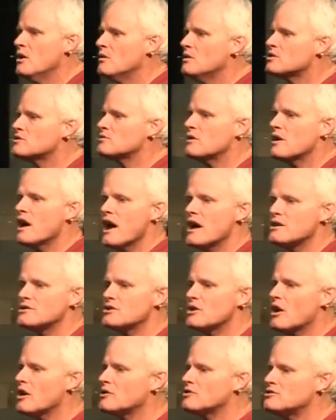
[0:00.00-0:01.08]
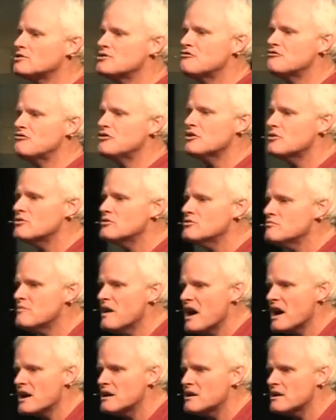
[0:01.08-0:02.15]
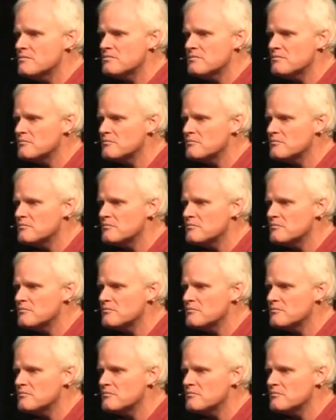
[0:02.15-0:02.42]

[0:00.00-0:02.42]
We just want to ask God to just fill you back up